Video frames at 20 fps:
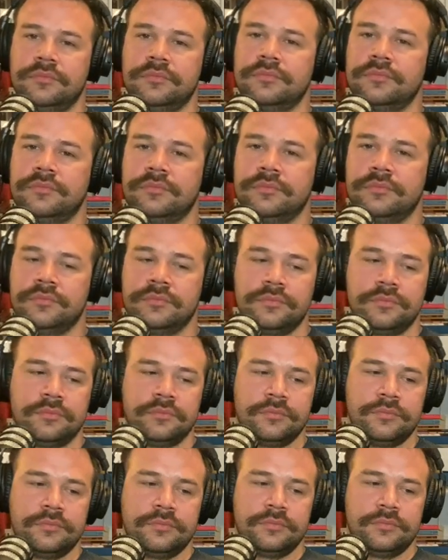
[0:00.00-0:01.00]

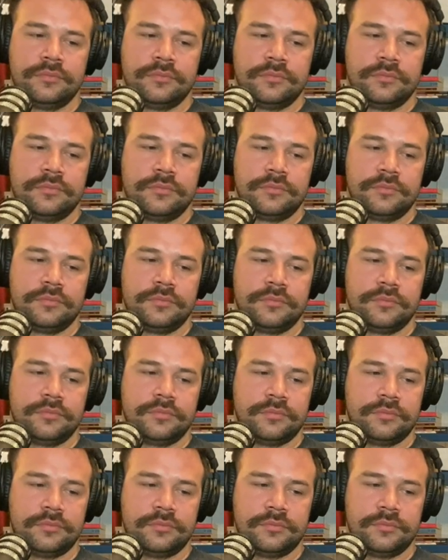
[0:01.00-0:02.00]

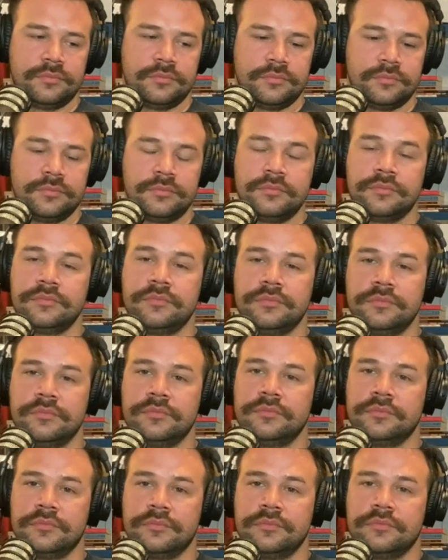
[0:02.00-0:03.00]

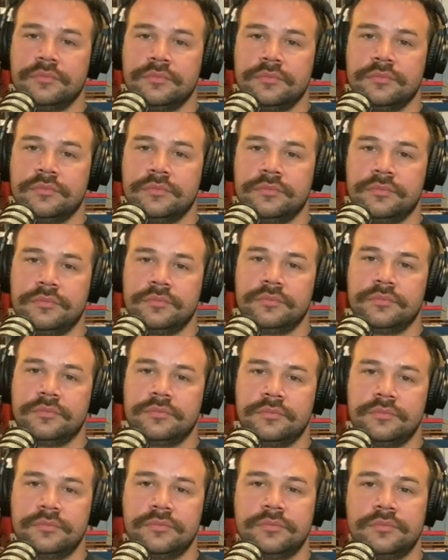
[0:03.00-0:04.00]

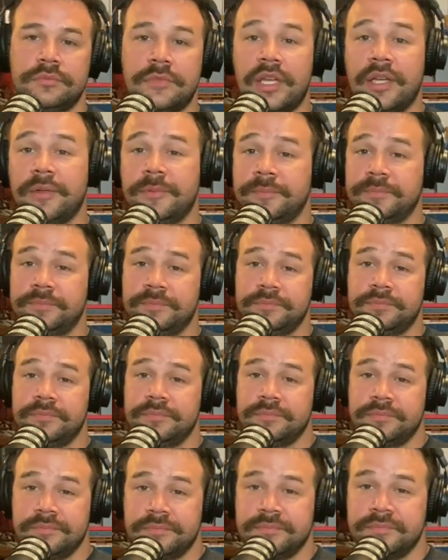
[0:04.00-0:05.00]

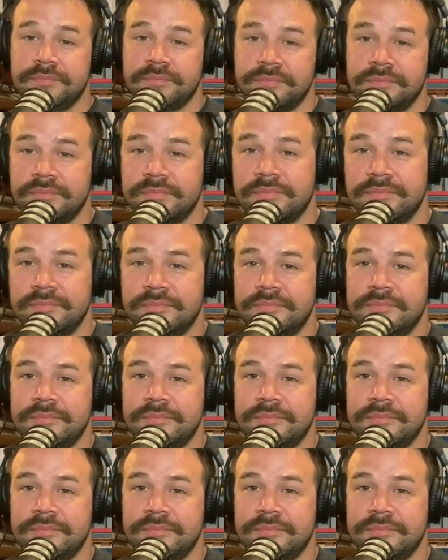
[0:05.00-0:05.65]
The person shown says nothing.